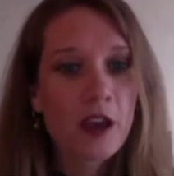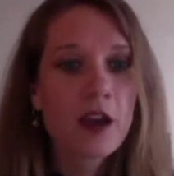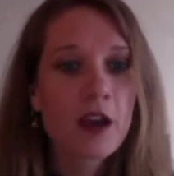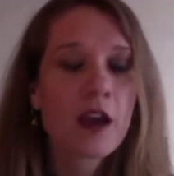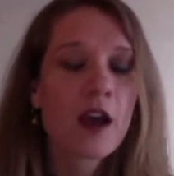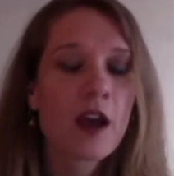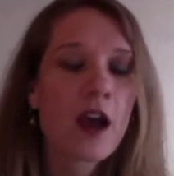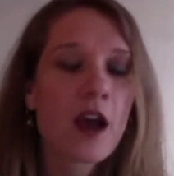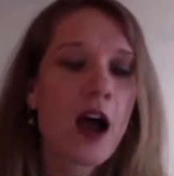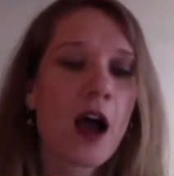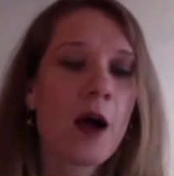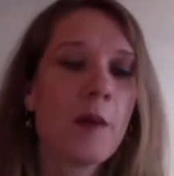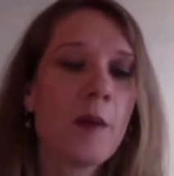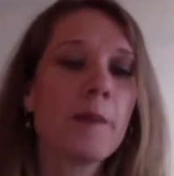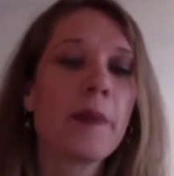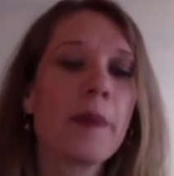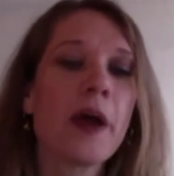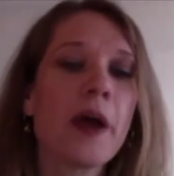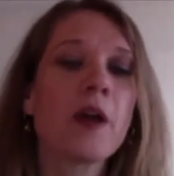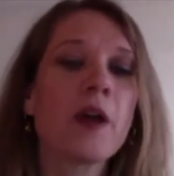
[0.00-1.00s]

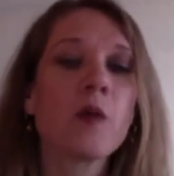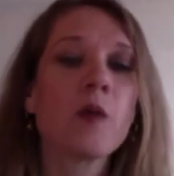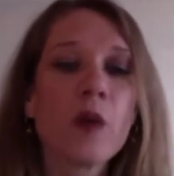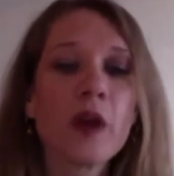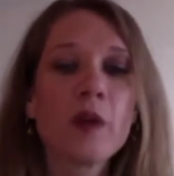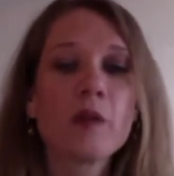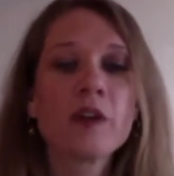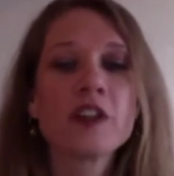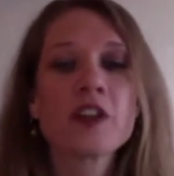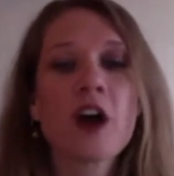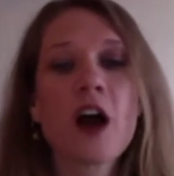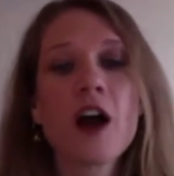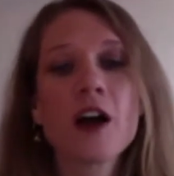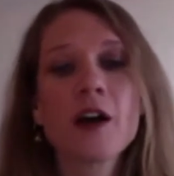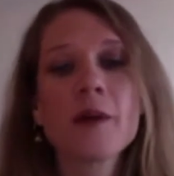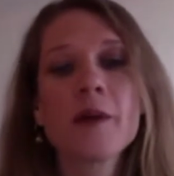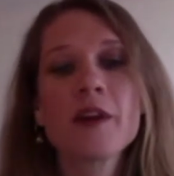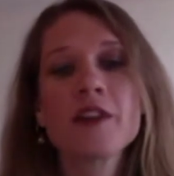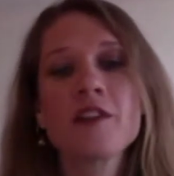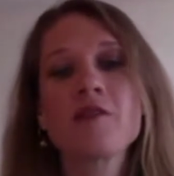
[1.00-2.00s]
But when we talk
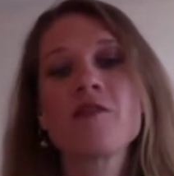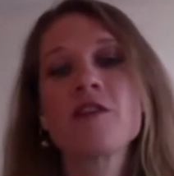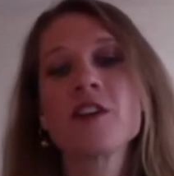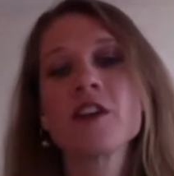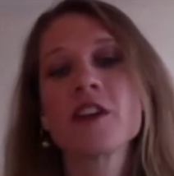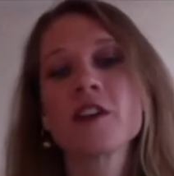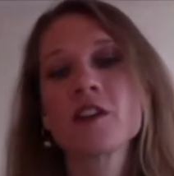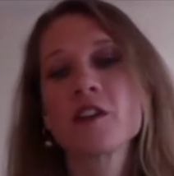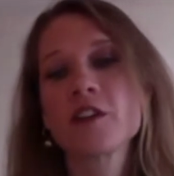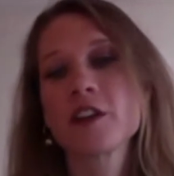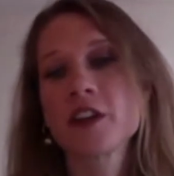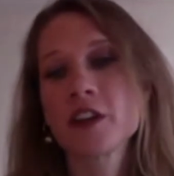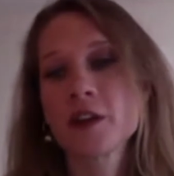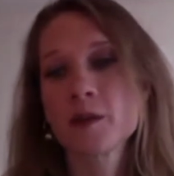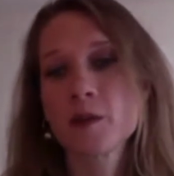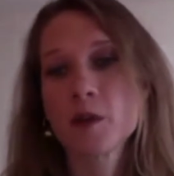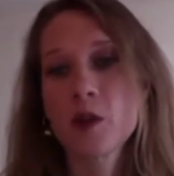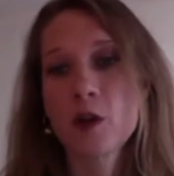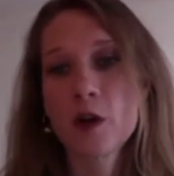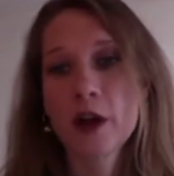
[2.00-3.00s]
about the fully loaded
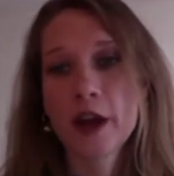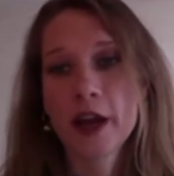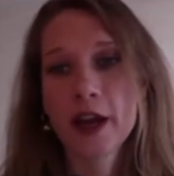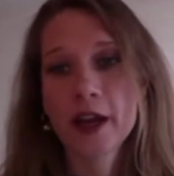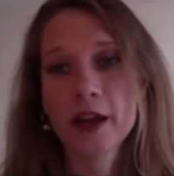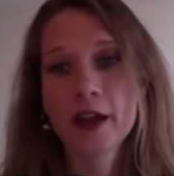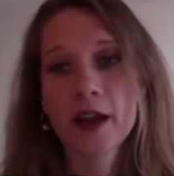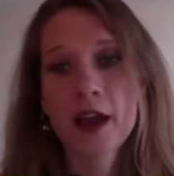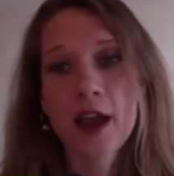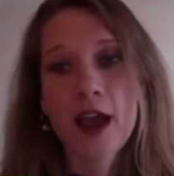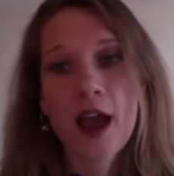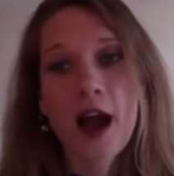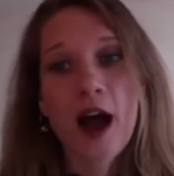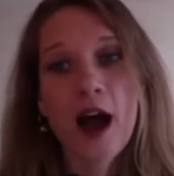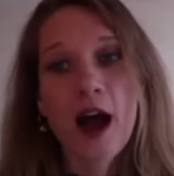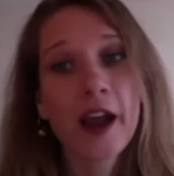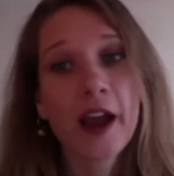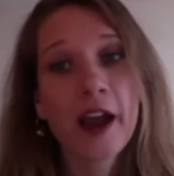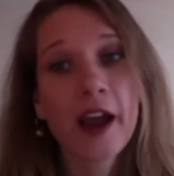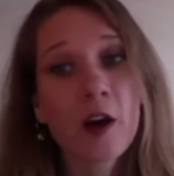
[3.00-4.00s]
employee,
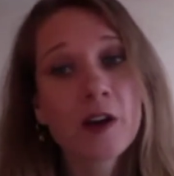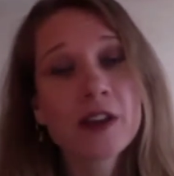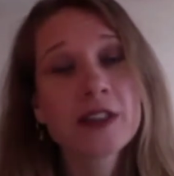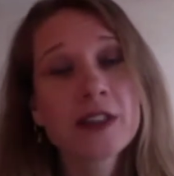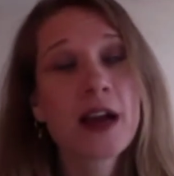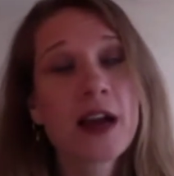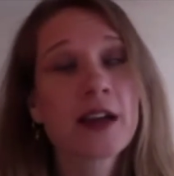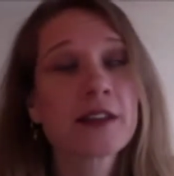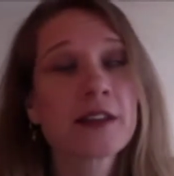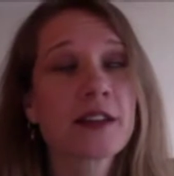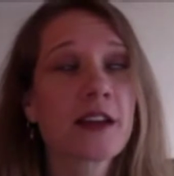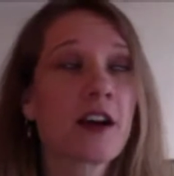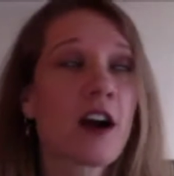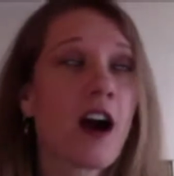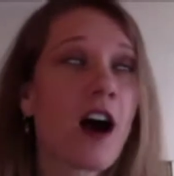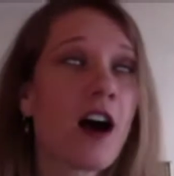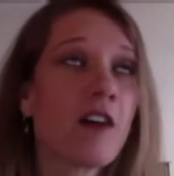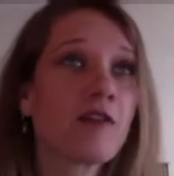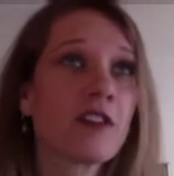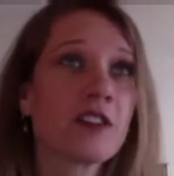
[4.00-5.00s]
I always ask at
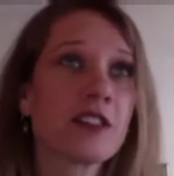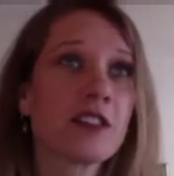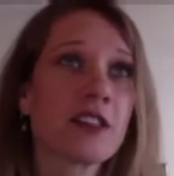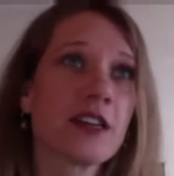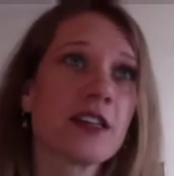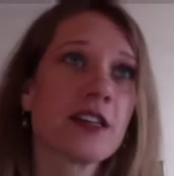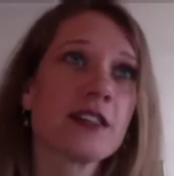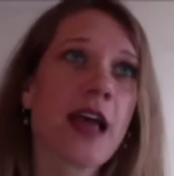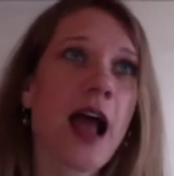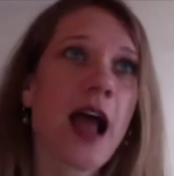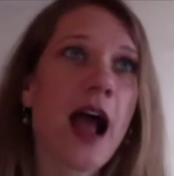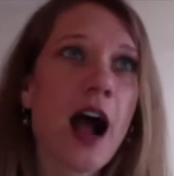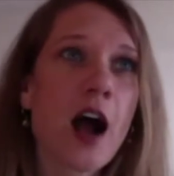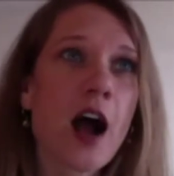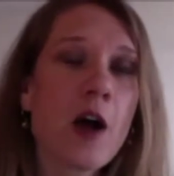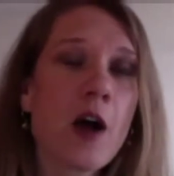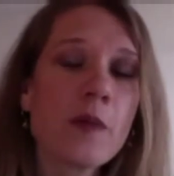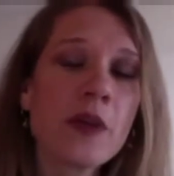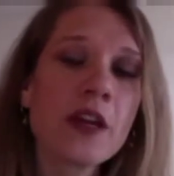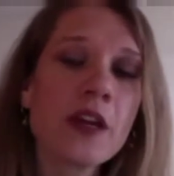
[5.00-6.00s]
conferences, how
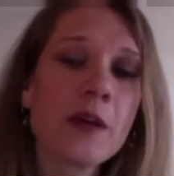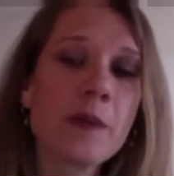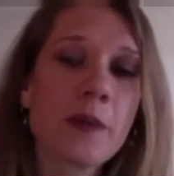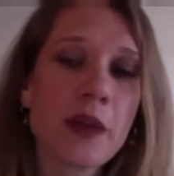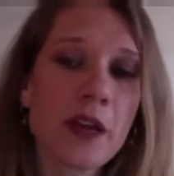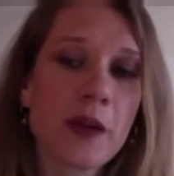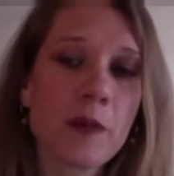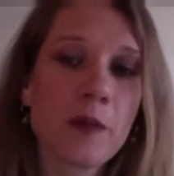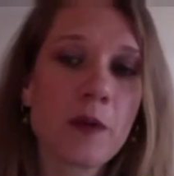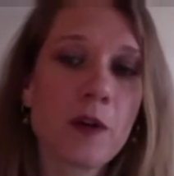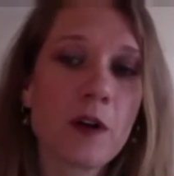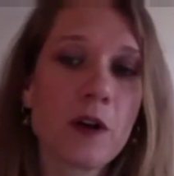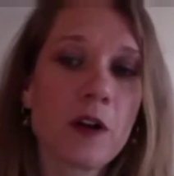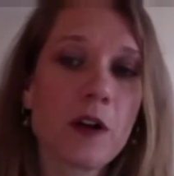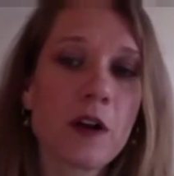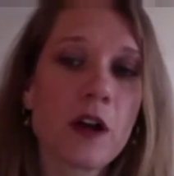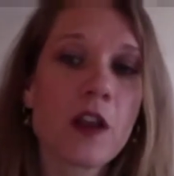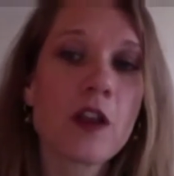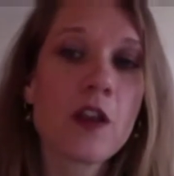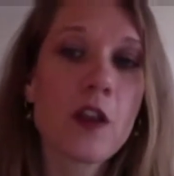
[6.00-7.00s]
many people
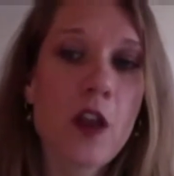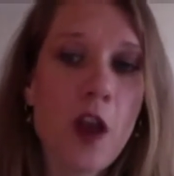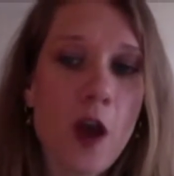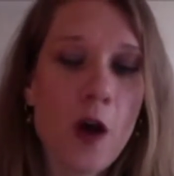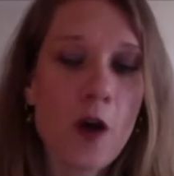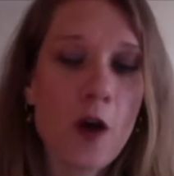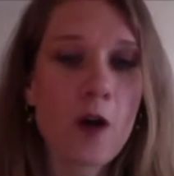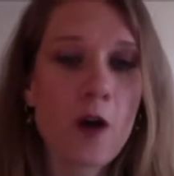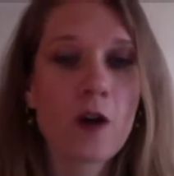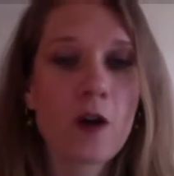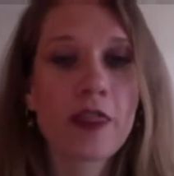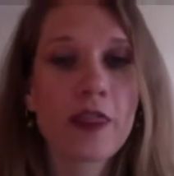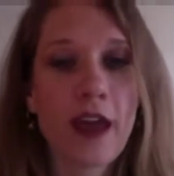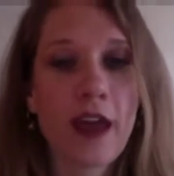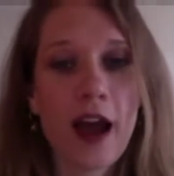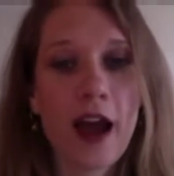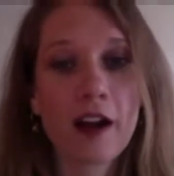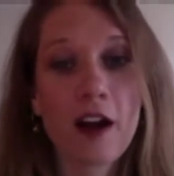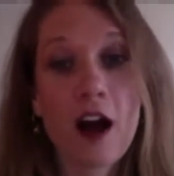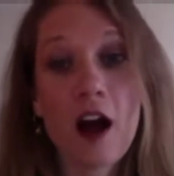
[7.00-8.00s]
know
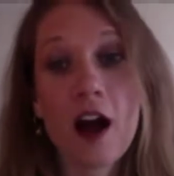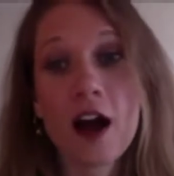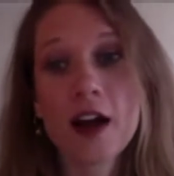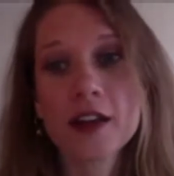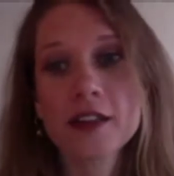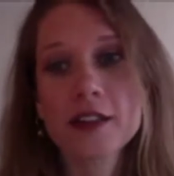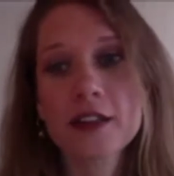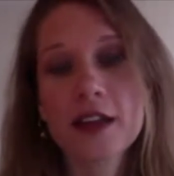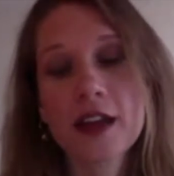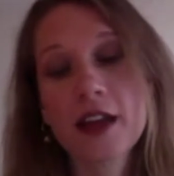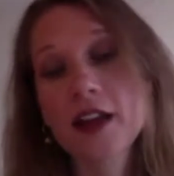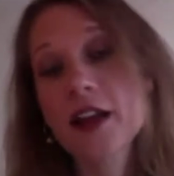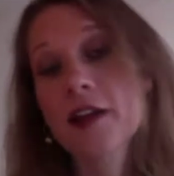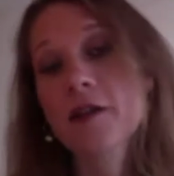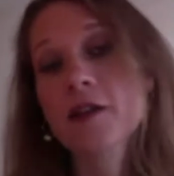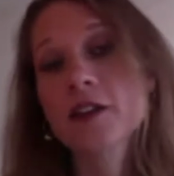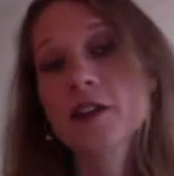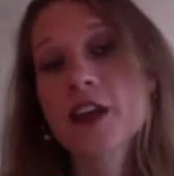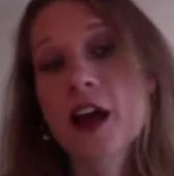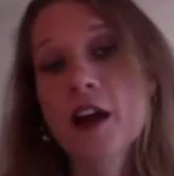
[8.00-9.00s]
that cost? And I
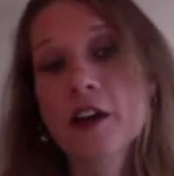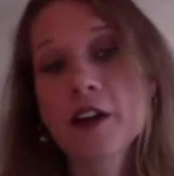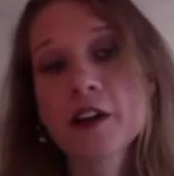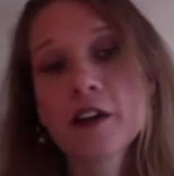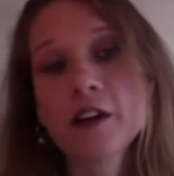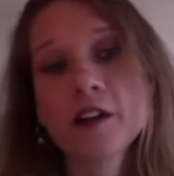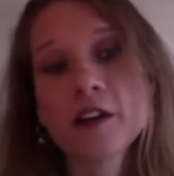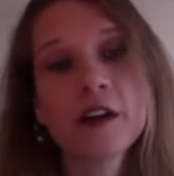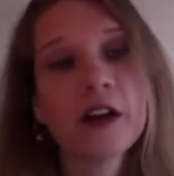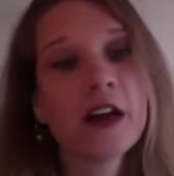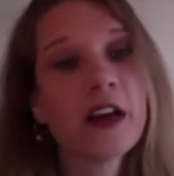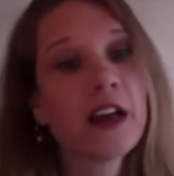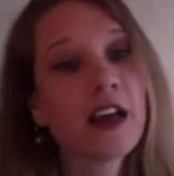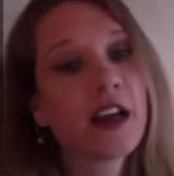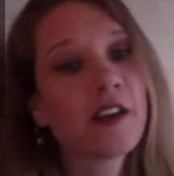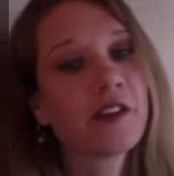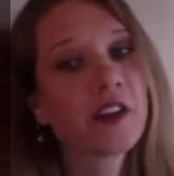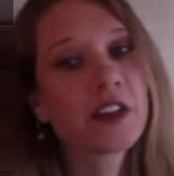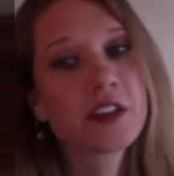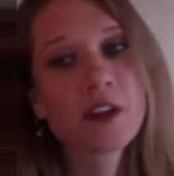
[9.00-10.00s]
will tell you,
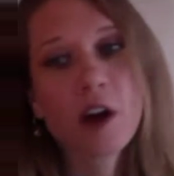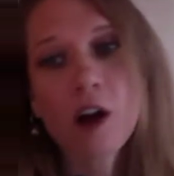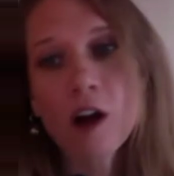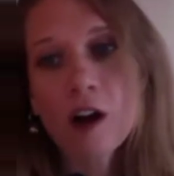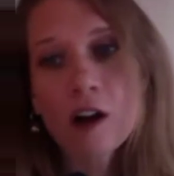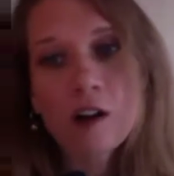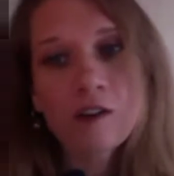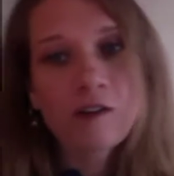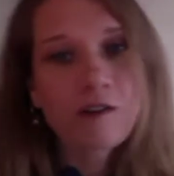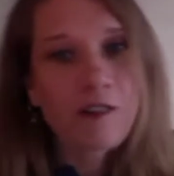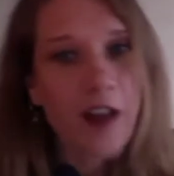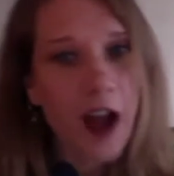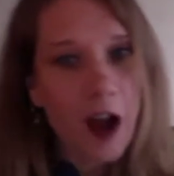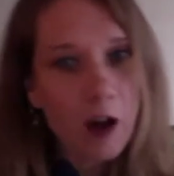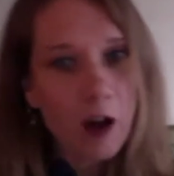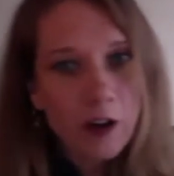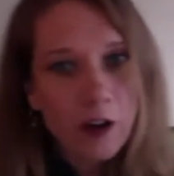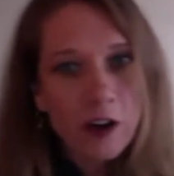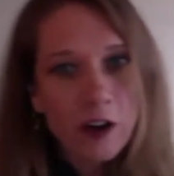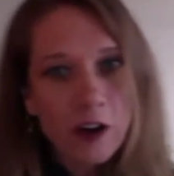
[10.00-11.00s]
if it's all
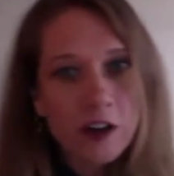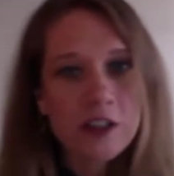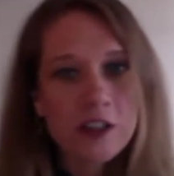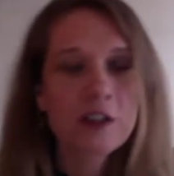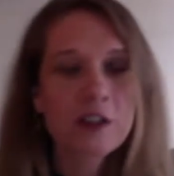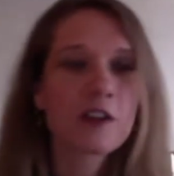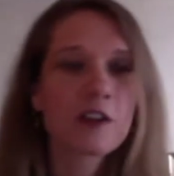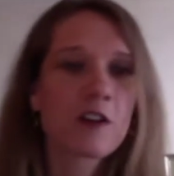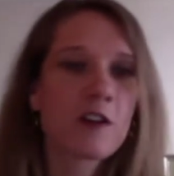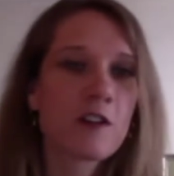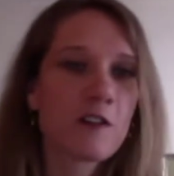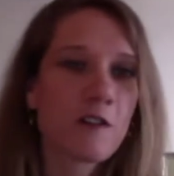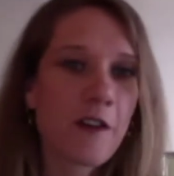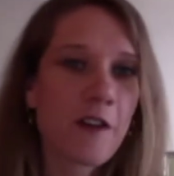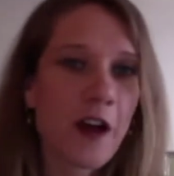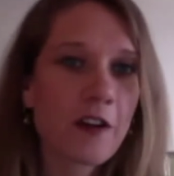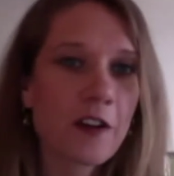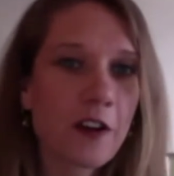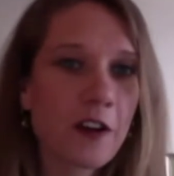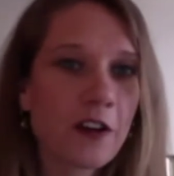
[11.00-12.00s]
founders and
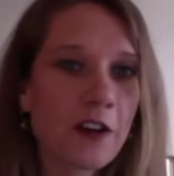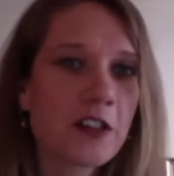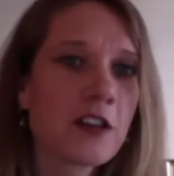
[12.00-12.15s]
co-founders,